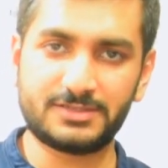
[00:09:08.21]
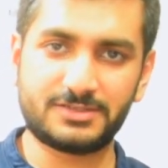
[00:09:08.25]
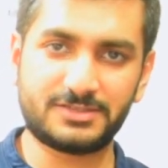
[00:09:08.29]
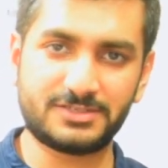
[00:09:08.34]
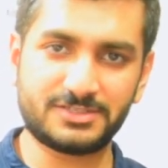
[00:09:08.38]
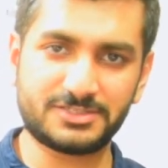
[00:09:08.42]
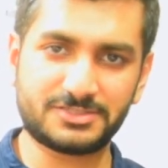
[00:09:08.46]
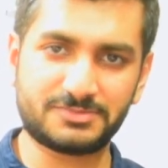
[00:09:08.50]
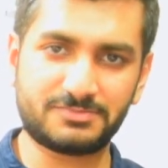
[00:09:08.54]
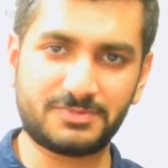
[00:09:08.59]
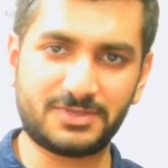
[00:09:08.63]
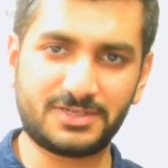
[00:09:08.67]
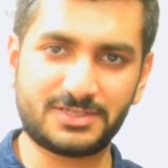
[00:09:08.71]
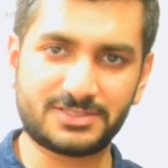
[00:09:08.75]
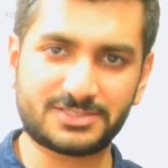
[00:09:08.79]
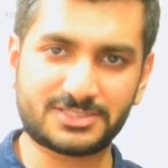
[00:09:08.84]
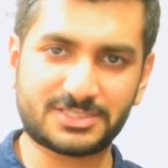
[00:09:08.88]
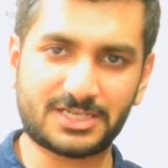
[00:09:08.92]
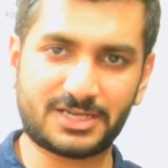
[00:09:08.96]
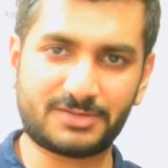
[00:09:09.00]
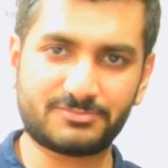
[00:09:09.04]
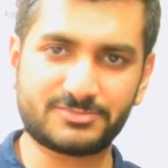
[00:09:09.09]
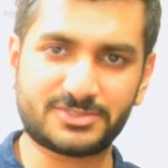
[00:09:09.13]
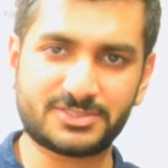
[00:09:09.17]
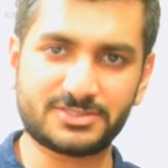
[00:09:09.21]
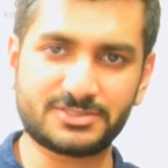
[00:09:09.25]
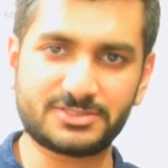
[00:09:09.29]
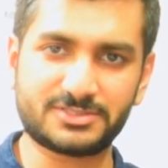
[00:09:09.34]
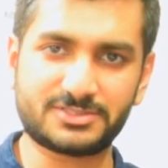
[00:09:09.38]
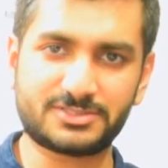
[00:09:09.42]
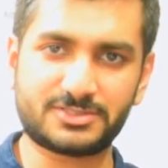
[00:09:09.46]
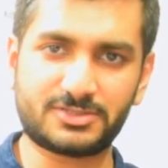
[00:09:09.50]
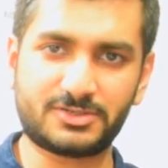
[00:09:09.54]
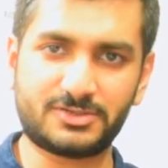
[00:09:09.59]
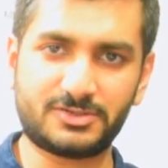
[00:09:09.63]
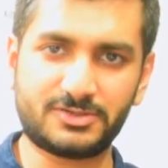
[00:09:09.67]
this being
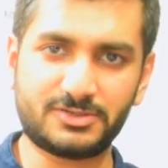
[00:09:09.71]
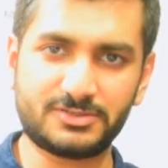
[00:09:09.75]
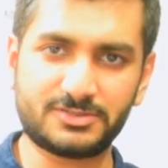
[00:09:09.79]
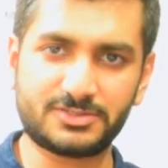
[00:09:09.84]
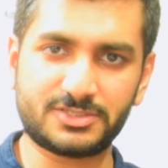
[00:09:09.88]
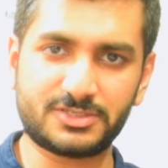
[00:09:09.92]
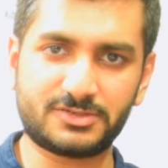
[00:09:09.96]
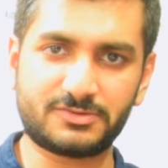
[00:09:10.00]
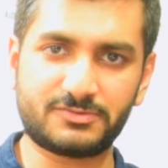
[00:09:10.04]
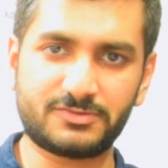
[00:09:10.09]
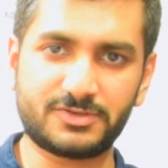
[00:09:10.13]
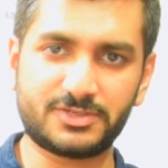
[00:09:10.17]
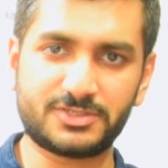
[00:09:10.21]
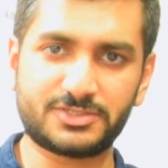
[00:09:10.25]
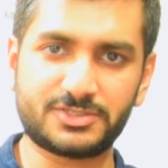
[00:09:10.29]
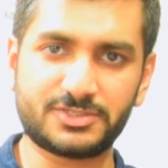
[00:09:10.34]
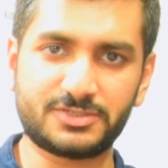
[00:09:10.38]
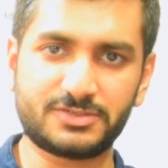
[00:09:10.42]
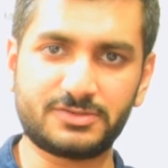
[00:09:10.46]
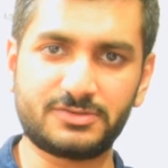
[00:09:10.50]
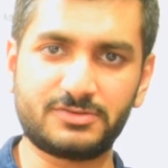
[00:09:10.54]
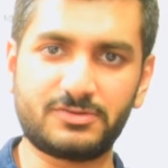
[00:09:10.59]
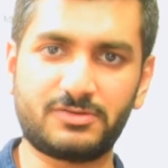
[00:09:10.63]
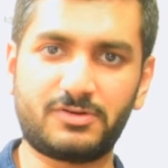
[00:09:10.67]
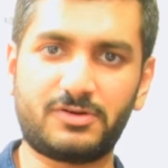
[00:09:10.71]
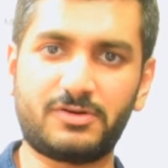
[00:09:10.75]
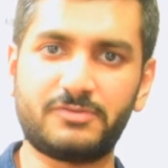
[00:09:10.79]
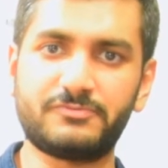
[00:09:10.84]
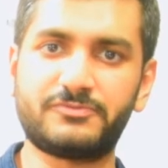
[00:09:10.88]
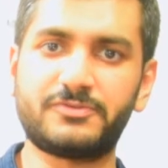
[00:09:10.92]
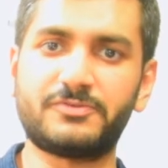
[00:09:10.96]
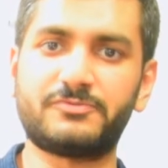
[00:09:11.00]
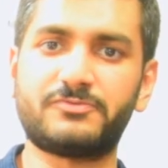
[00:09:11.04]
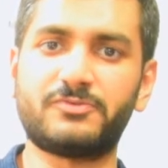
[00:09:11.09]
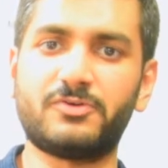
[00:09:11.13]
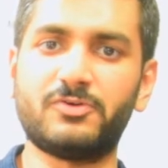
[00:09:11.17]
Samsung's 3rd generation
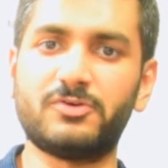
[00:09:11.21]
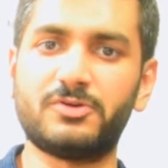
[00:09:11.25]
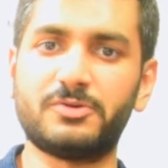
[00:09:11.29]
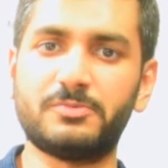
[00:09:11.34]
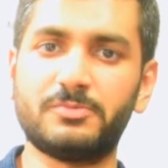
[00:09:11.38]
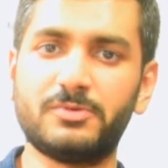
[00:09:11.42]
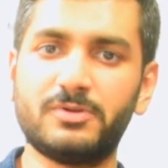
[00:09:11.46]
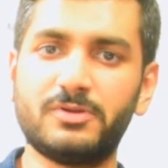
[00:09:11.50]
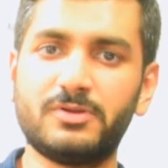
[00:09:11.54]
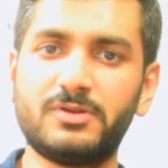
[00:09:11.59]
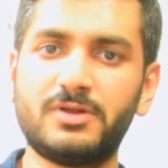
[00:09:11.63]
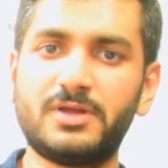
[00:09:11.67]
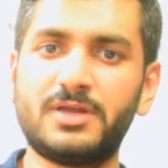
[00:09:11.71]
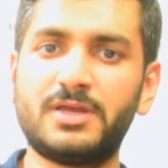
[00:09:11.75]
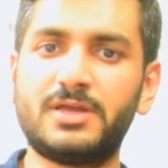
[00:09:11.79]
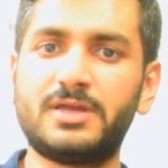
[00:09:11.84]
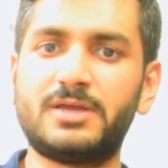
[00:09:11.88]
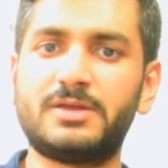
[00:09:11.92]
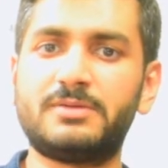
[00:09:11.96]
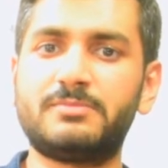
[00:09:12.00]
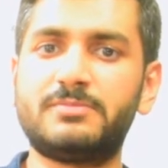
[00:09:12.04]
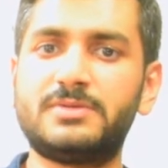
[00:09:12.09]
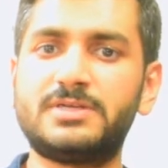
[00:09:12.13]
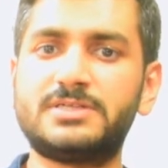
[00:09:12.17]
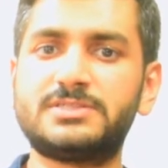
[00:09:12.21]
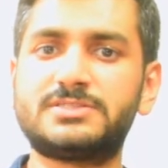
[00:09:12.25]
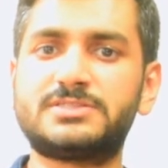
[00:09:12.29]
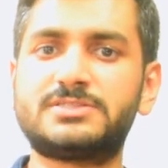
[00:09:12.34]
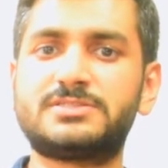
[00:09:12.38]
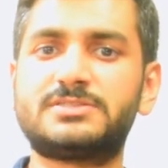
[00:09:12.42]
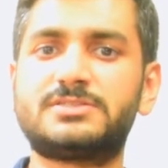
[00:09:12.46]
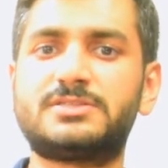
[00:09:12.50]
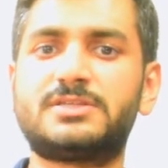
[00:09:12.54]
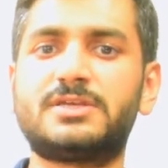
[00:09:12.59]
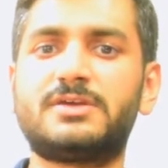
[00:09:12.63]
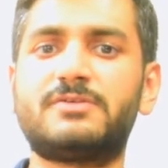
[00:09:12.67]
of the foldable
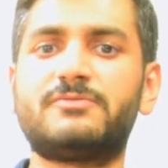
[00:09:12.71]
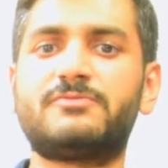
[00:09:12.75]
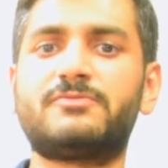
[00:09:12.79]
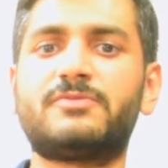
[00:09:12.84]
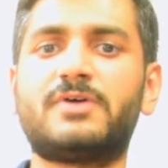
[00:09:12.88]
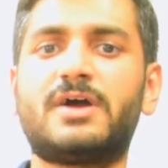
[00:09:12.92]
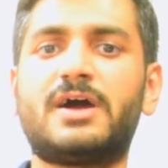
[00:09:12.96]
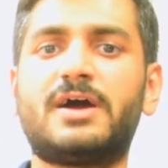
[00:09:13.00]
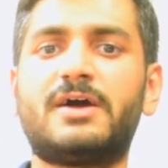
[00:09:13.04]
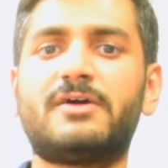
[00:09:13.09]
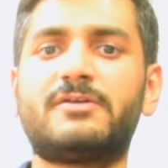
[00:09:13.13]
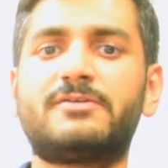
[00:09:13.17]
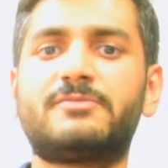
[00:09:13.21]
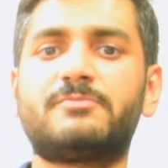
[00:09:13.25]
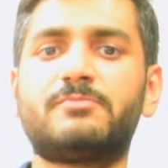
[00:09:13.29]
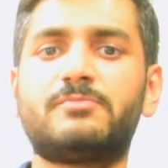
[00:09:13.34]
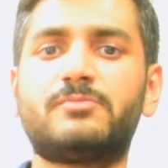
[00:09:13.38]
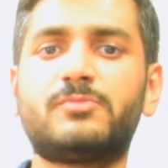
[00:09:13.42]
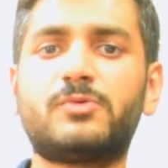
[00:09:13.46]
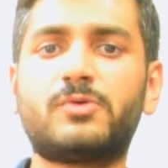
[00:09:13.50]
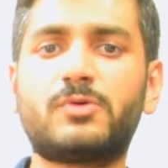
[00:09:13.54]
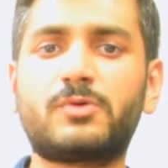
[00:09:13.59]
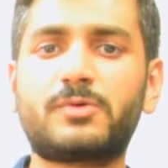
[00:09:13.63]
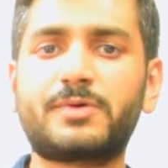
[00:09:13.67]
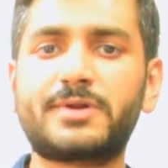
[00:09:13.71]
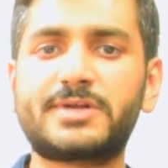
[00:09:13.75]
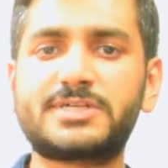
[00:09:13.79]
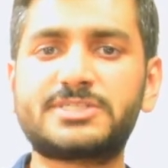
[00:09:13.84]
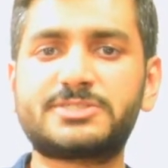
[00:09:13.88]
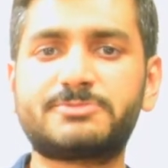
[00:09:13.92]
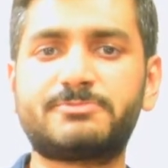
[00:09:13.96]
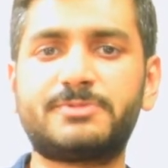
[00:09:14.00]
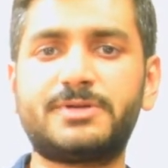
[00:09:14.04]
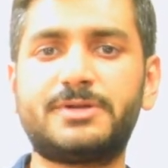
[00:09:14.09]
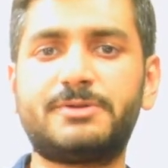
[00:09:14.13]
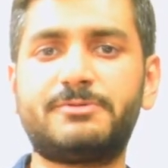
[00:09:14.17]
means they've had more
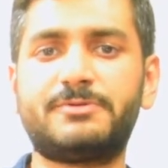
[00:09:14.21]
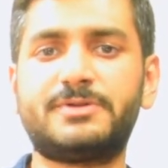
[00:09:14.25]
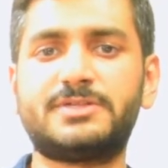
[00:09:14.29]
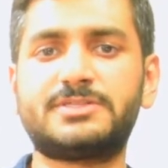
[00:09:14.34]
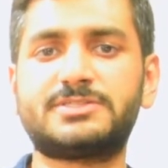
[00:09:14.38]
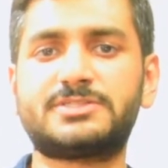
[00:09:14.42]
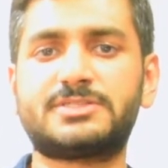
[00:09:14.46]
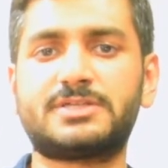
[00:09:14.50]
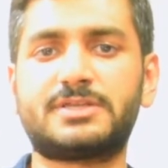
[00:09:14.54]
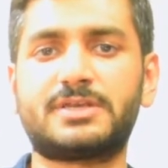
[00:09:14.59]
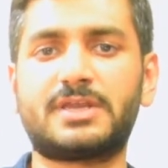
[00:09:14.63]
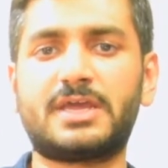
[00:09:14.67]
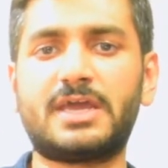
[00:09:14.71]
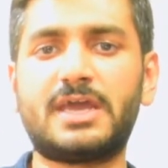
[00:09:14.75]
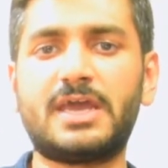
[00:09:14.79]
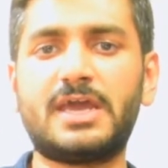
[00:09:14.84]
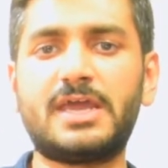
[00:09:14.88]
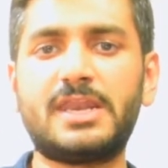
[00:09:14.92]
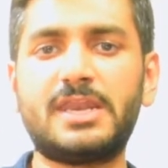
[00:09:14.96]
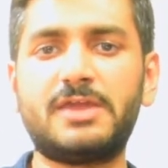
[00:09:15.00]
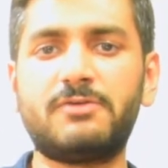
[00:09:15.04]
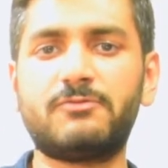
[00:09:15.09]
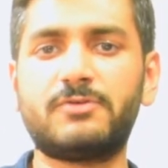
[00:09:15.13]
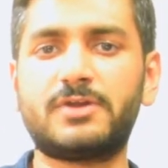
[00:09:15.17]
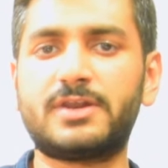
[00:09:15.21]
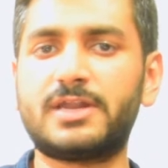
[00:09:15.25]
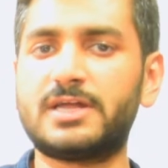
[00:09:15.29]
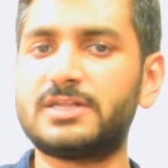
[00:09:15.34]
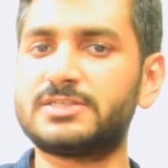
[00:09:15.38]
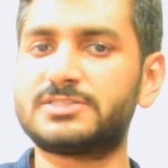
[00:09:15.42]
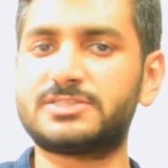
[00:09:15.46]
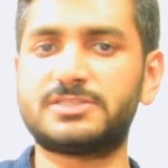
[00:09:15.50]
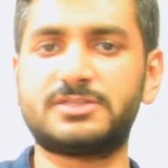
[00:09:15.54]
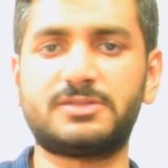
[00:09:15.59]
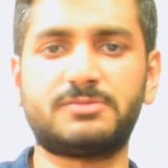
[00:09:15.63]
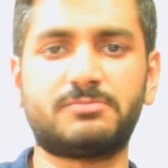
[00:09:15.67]
experience than anyone
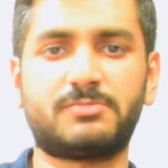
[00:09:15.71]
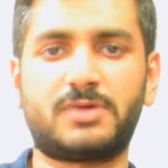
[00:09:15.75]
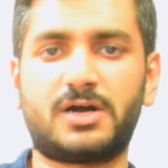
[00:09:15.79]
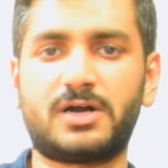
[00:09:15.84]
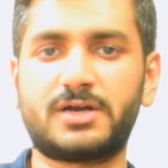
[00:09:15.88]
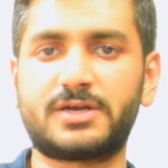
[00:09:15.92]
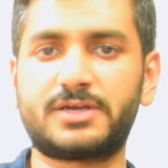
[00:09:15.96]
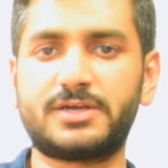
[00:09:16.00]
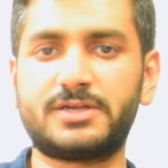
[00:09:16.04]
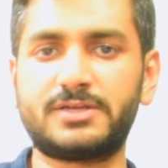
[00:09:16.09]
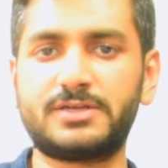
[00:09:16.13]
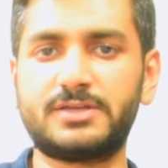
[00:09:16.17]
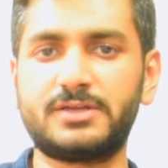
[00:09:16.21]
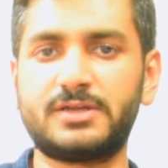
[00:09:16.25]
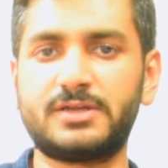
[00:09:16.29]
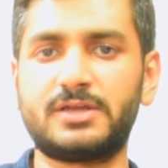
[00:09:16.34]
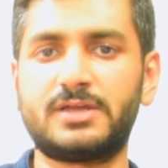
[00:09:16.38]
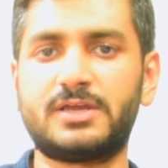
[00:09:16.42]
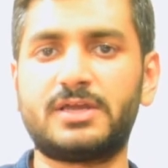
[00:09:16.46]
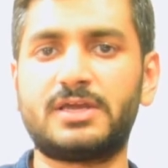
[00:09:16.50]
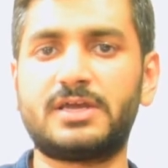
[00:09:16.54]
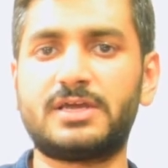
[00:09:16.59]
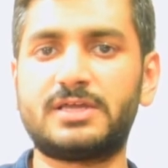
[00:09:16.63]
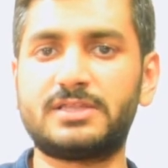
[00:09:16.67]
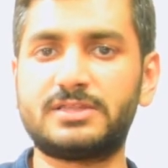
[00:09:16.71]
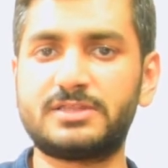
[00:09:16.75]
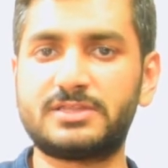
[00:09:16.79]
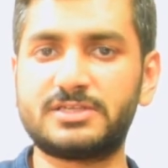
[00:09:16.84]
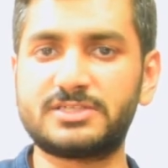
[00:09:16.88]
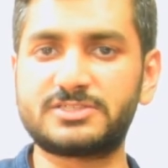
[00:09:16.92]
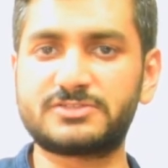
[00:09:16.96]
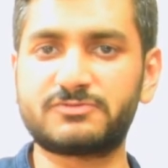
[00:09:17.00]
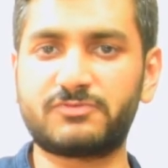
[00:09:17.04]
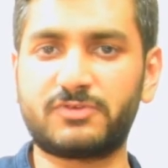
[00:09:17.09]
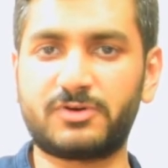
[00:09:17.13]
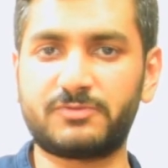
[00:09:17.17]
else in the market in
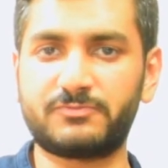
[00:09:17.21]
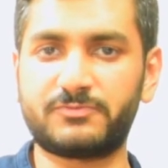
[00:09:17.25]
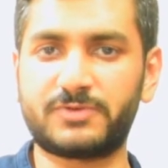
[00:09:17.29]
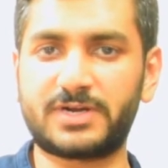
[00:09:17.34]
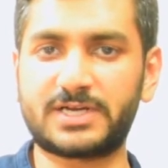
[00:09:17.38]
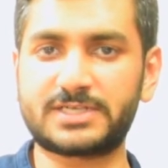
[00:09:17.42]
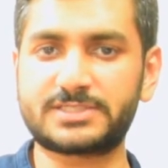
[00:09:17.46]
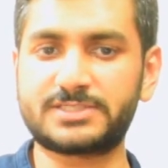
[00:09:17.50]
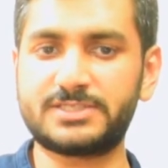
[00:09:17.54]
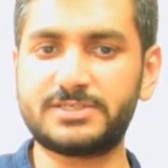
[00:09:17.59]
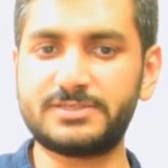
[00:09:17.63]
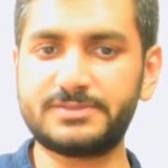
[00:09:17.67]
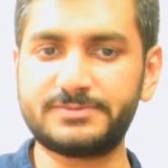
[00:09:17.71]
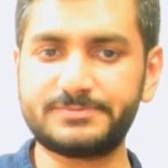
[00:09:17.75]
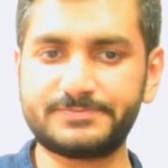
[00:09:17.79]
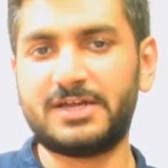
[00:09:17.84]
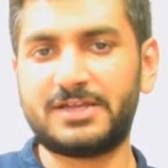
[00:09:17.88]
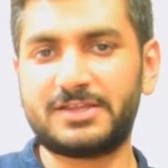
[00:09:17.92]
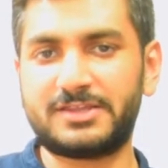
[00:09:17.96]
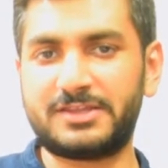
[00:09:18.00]
this form factor.